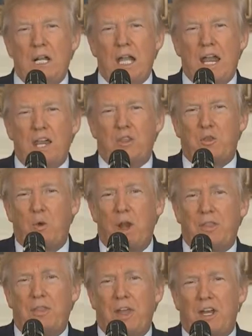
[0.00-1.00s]
a
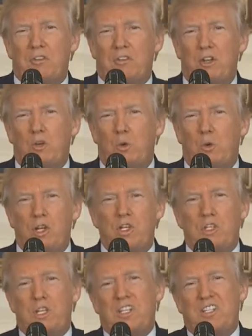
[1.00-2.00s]
threat that has
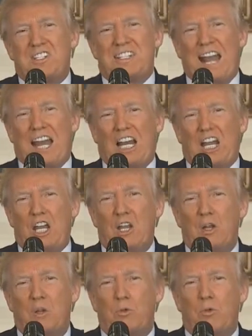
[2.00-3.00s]
increased steadily
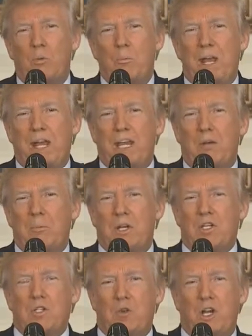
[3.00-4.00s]
through many
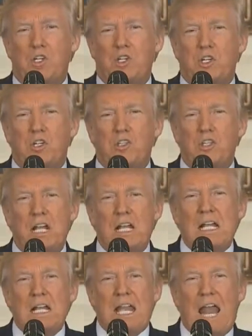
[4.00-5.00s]
administrations
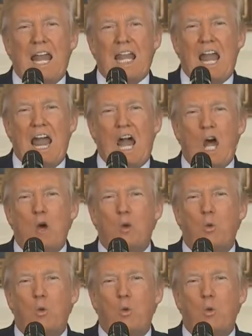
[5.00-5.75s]
and now